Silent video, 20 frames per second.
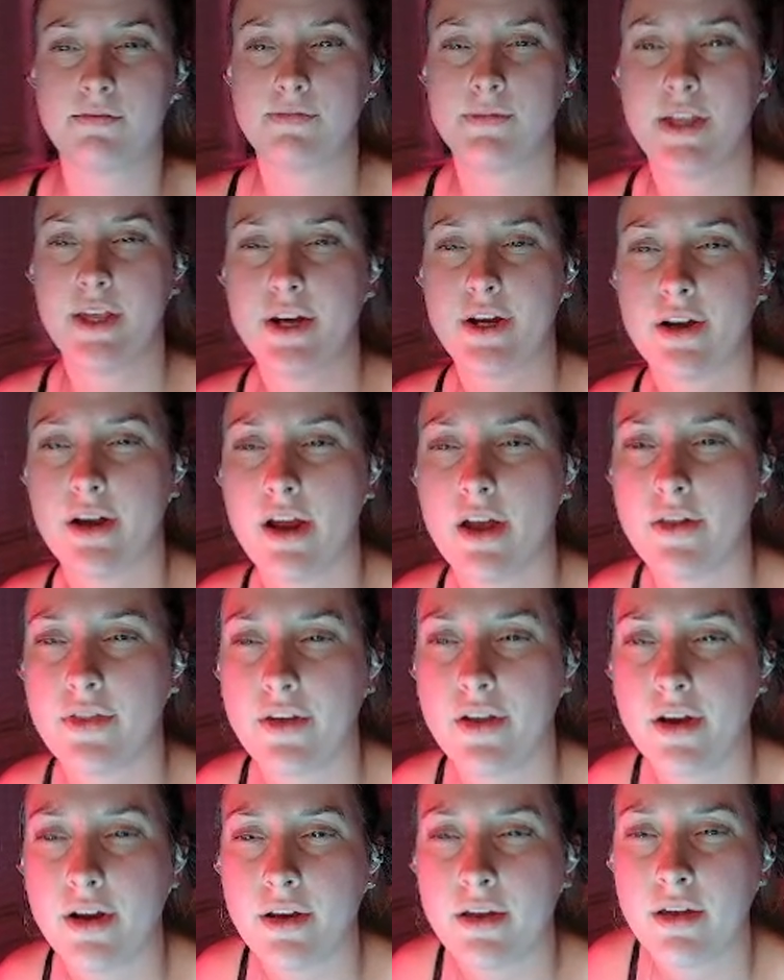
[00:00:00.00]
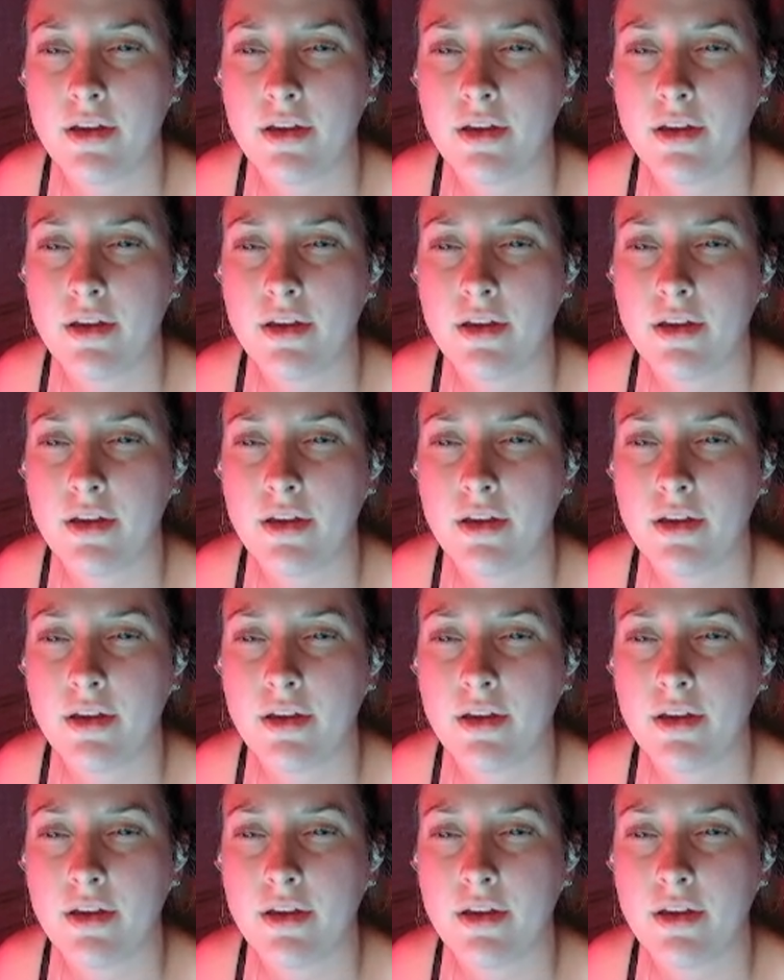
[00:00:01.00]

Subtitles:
that are out there.